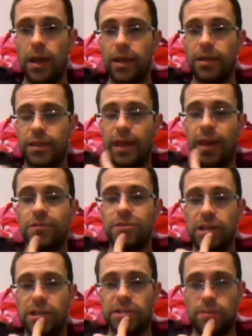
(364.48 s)
They have
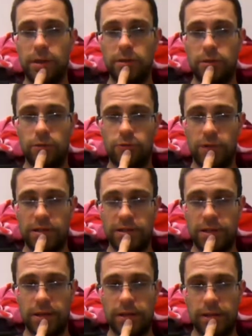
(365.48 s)
changed the menu
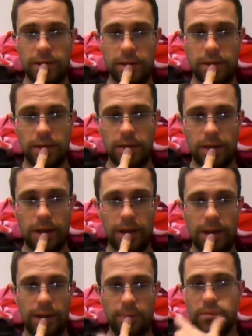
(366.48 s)
drastically,
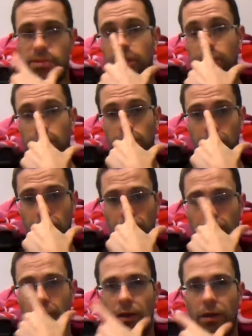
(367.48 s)
so
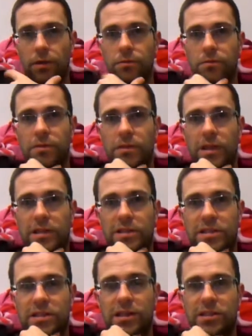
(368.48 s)
it's
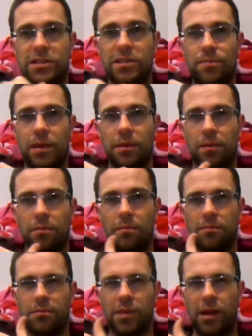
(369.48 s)
starting to become
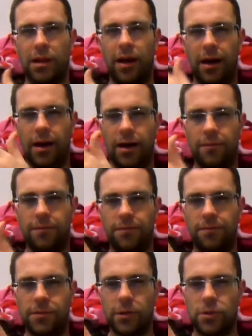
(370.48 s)
kind of
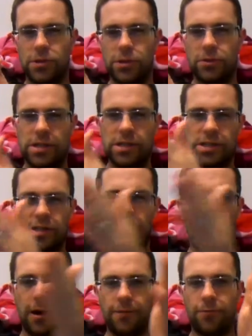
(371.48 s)
half Sushi's,
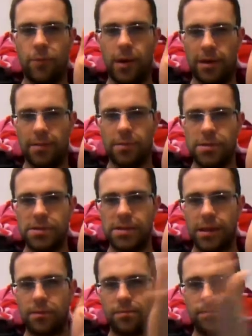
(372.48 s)
half Wagamama's now.